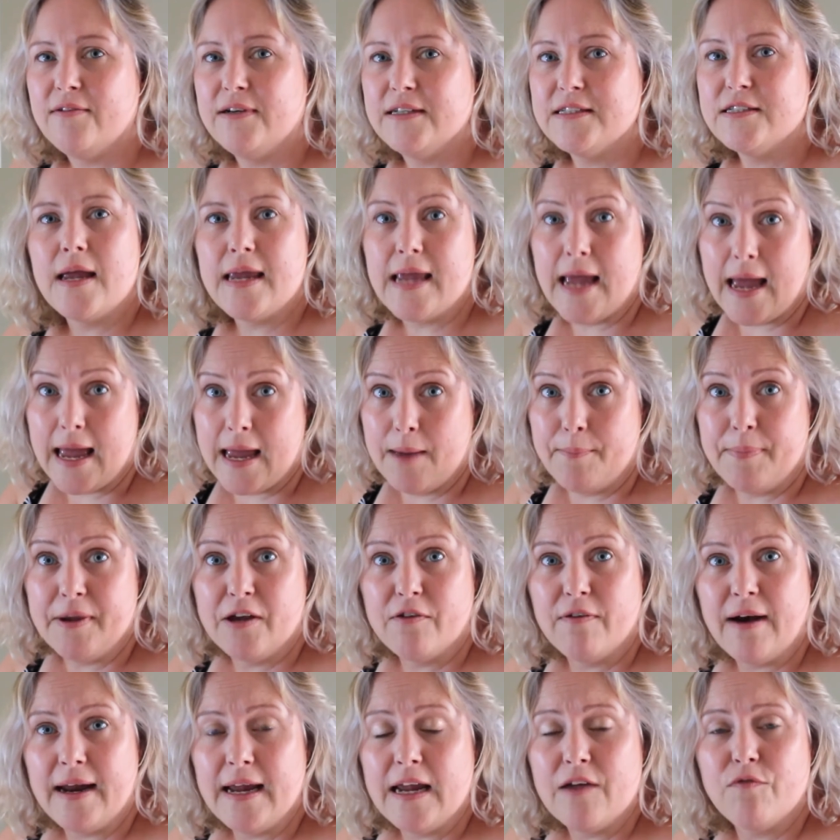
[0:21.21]
It'd be
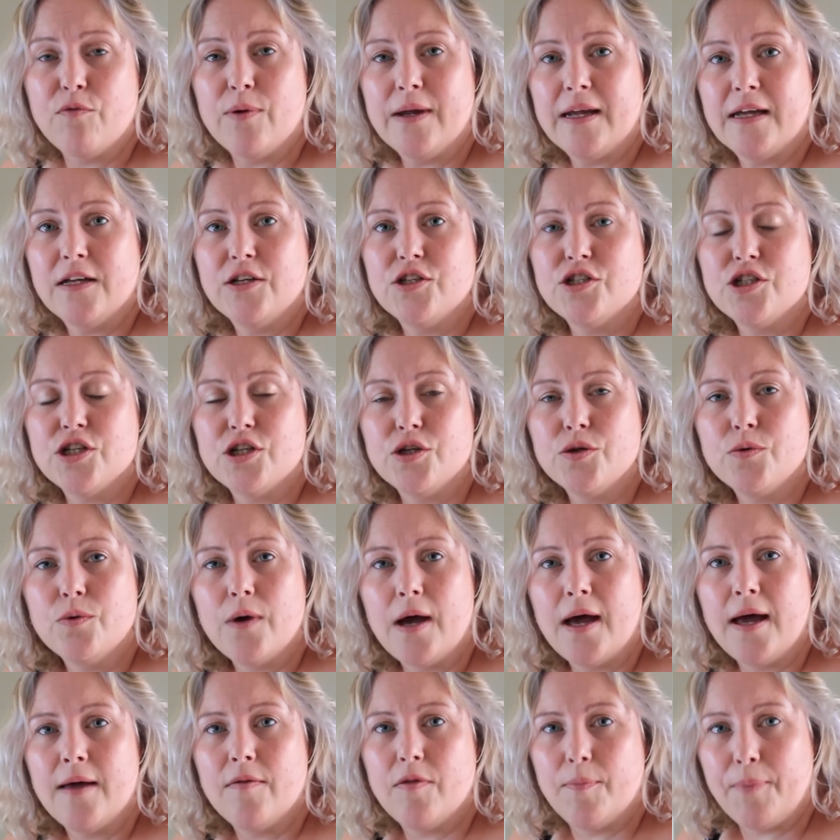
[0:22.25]
great if we can do
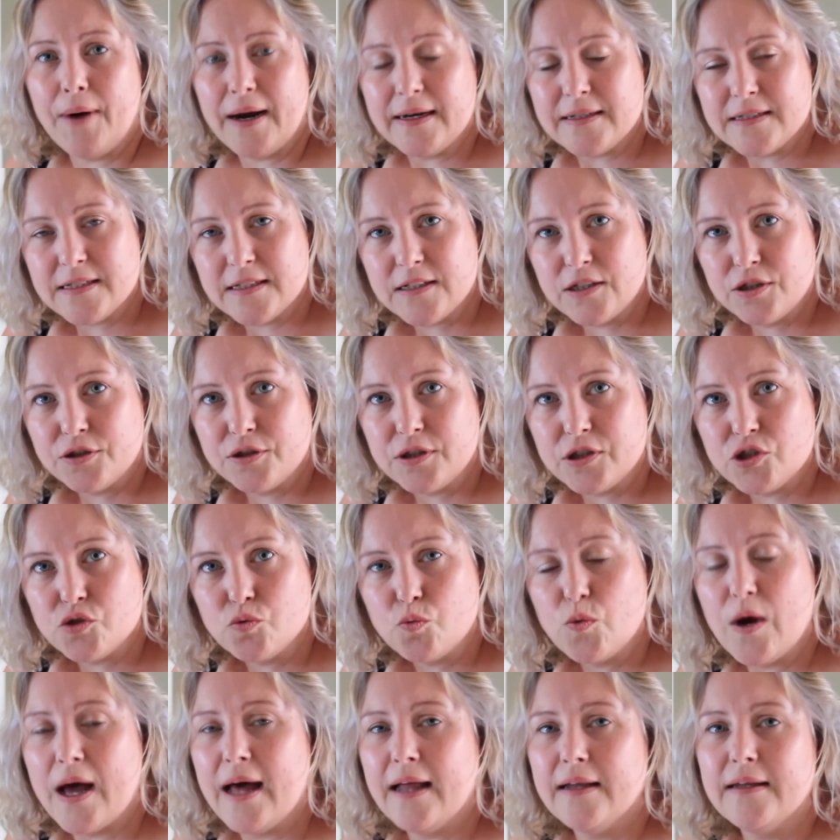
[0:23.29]
the practical as
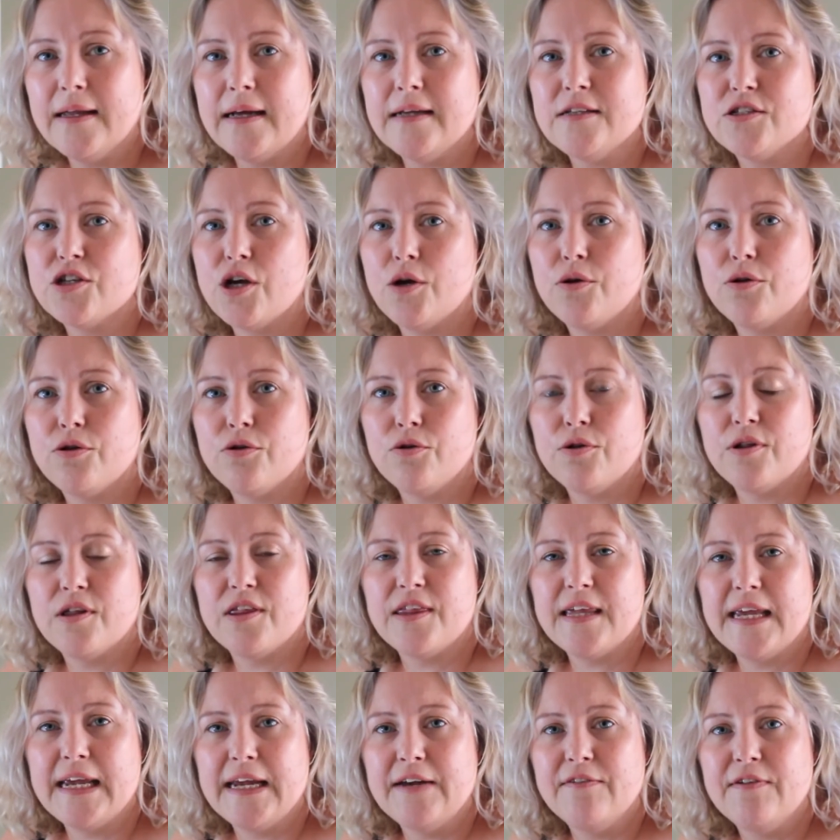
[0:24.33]
well as go through the
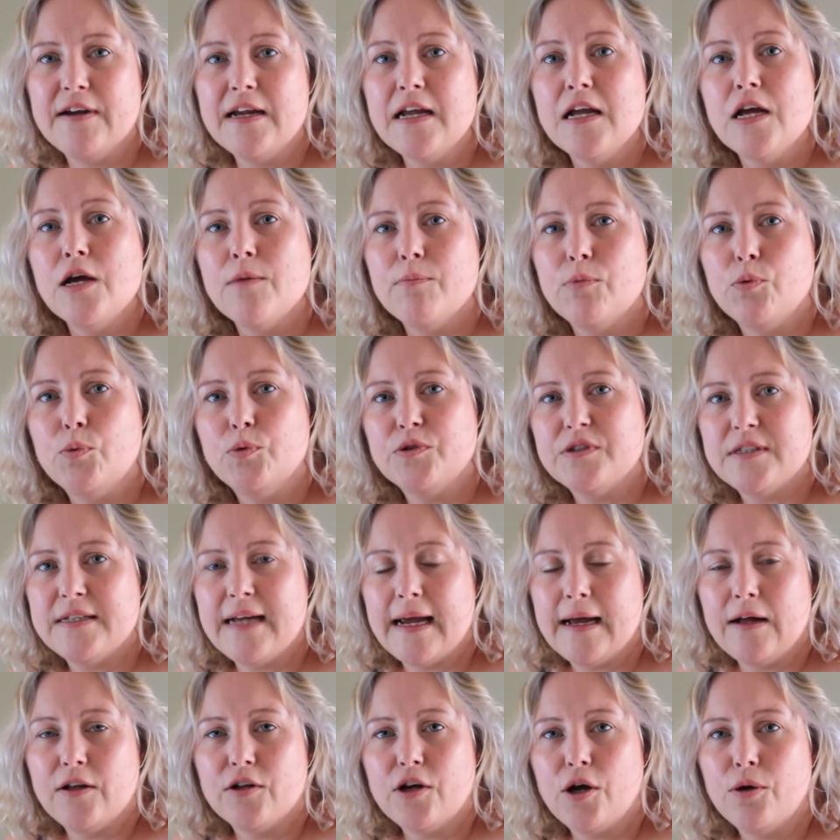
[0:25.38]
theory, but
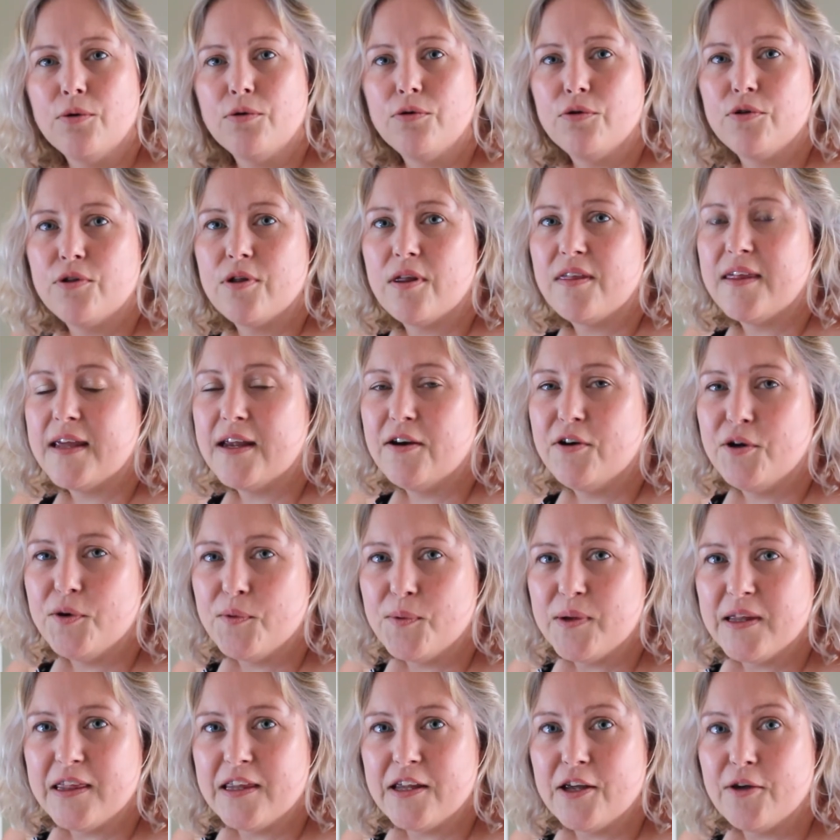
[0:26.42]
today I'll go through the theory
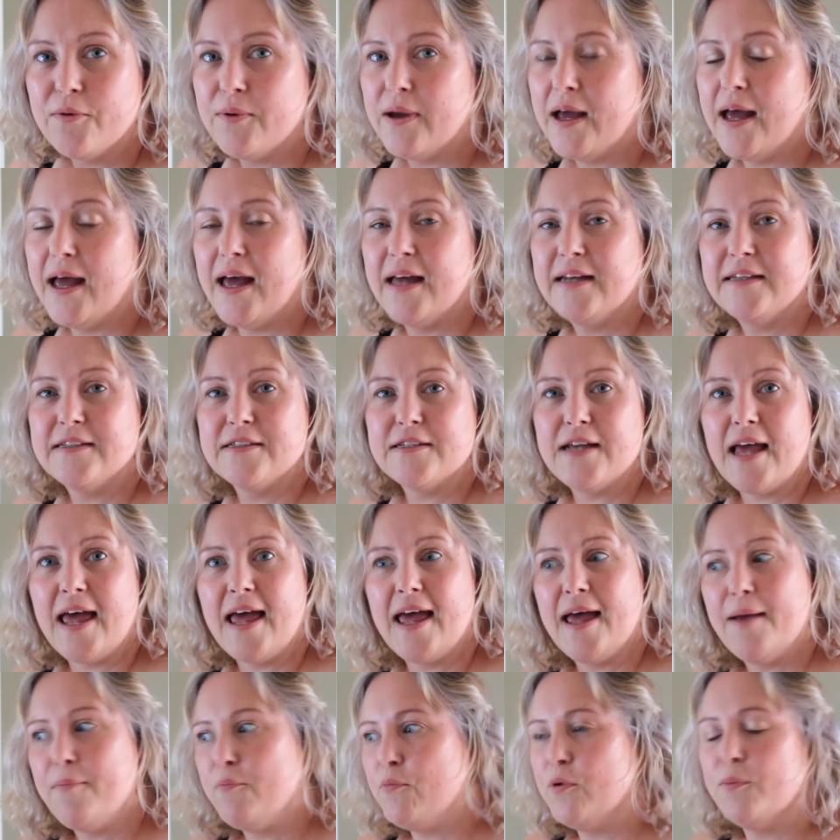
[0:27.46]
with you and
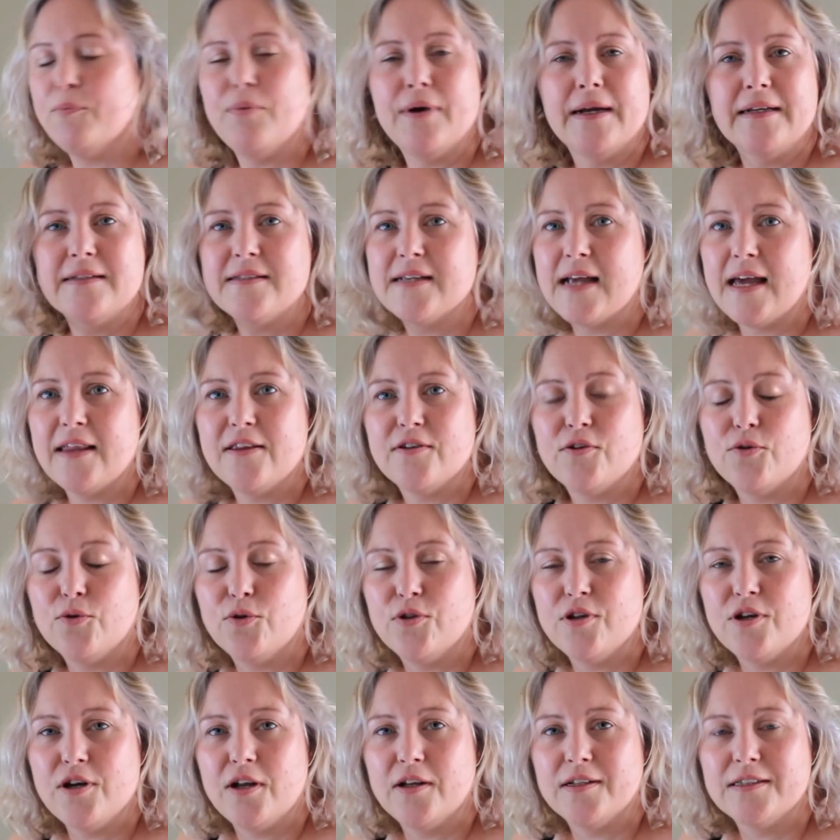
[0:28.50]
we'll bring together all
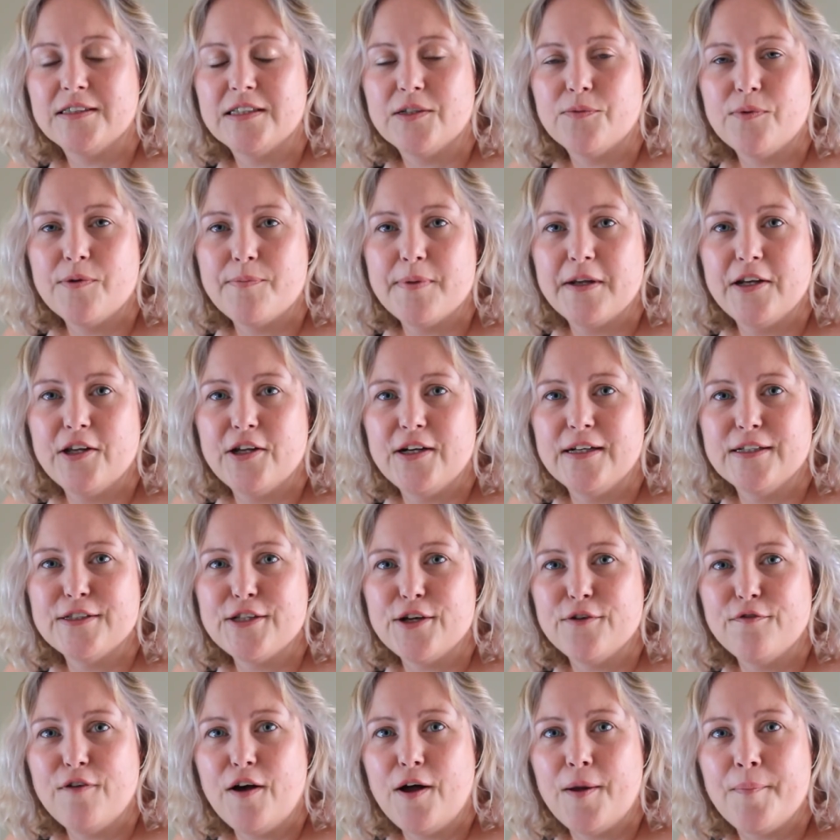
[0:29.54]
the knowledge that we've been learning
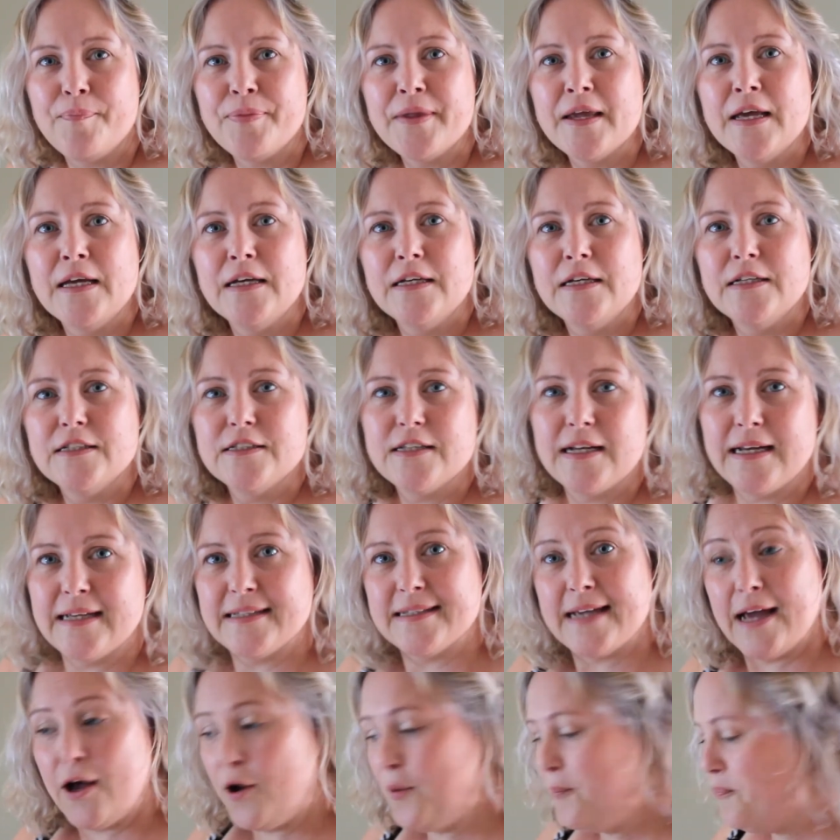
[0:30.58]
so far. So let's
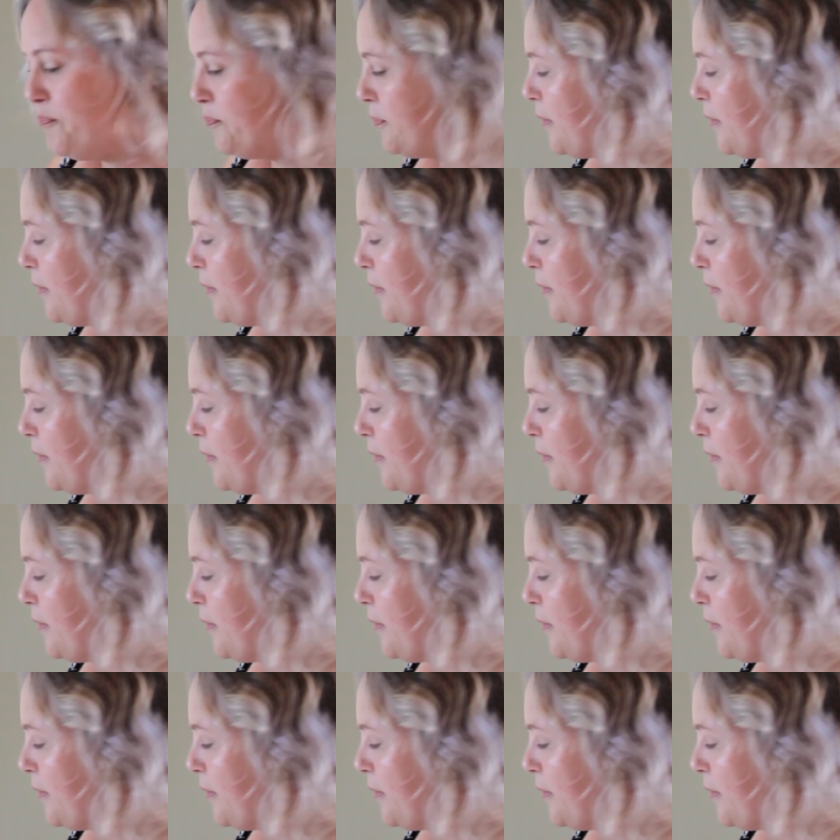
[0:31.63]
get on.